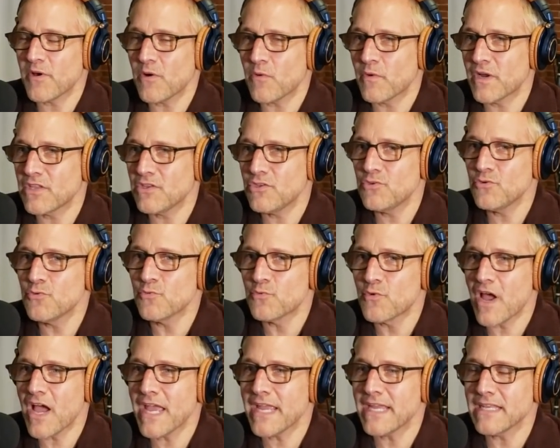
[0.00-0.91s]
But when you
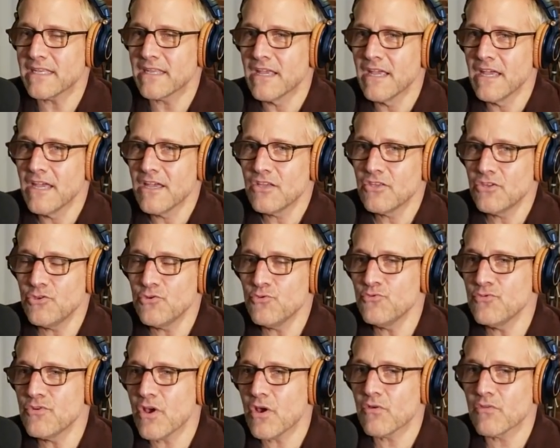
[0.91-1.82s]
write,
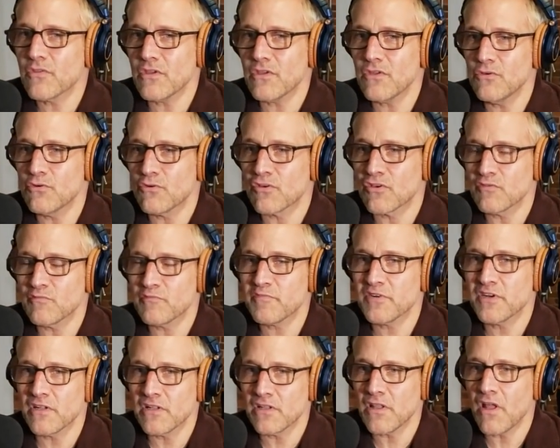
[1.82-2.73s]
you know that you can
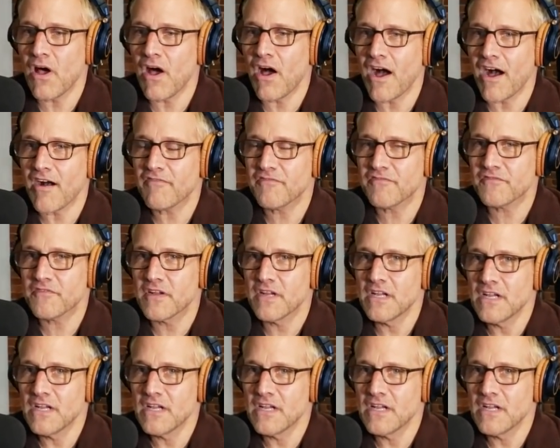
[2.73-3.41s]
pull off